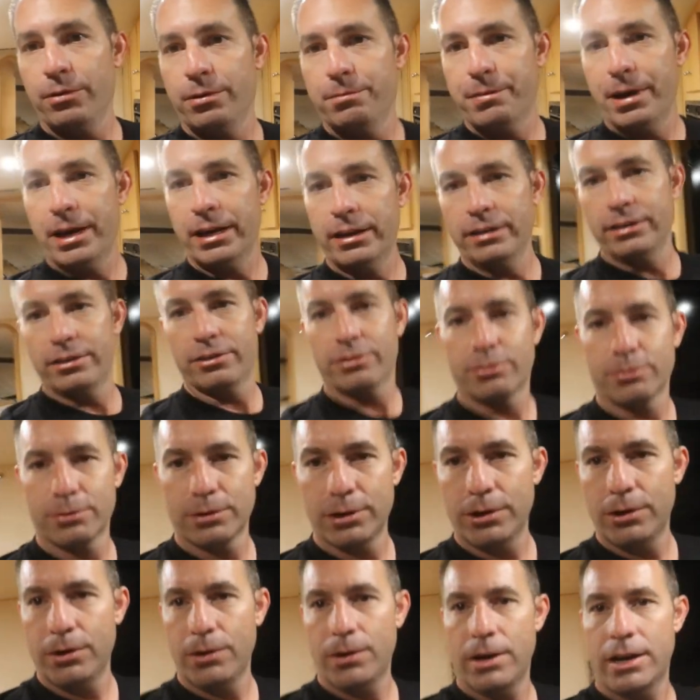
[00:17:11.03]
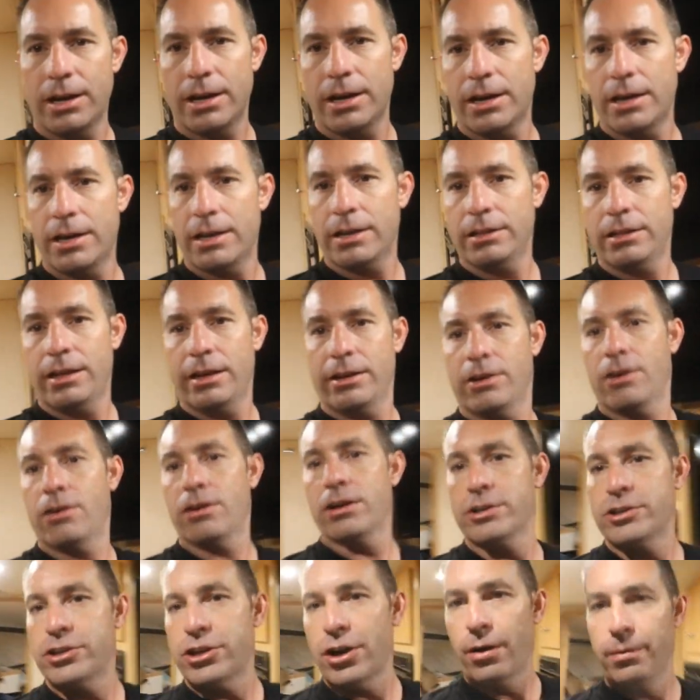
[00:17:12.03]
made it through uh, Lake
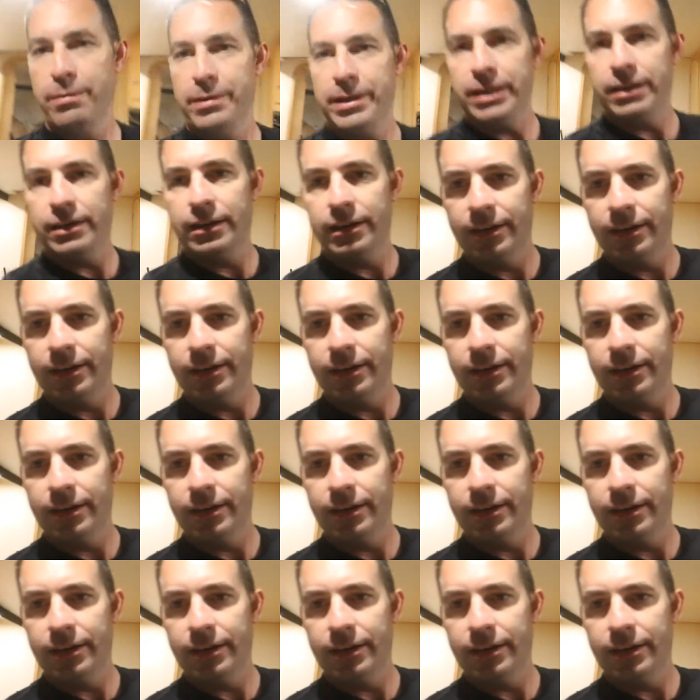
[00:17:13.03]
Okeechobee.